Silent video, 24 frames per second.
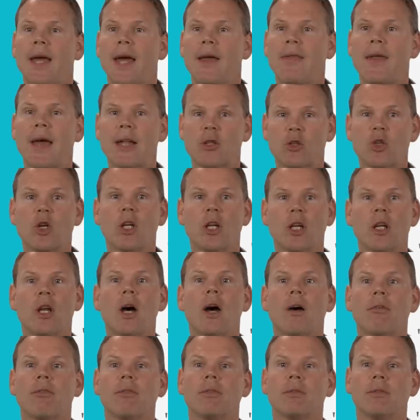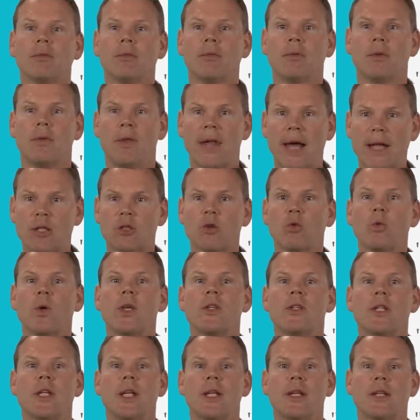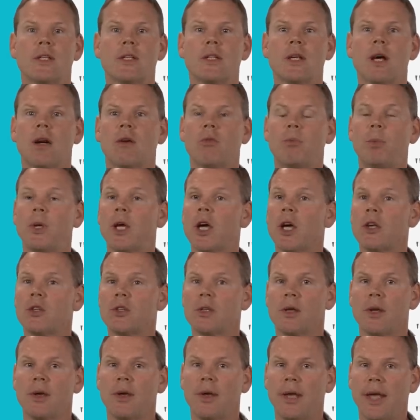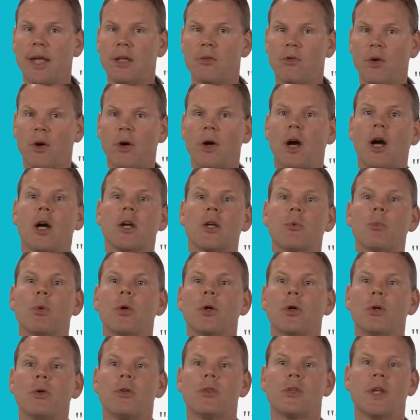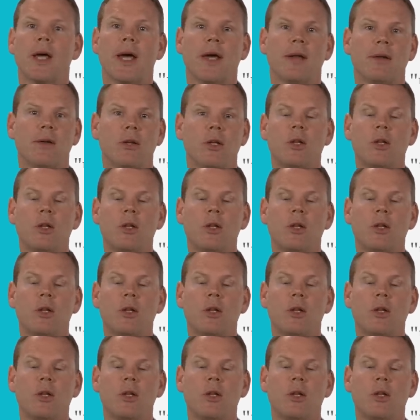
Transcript: And that's good enough. That's a reason in itself, because it's very hard to produce that.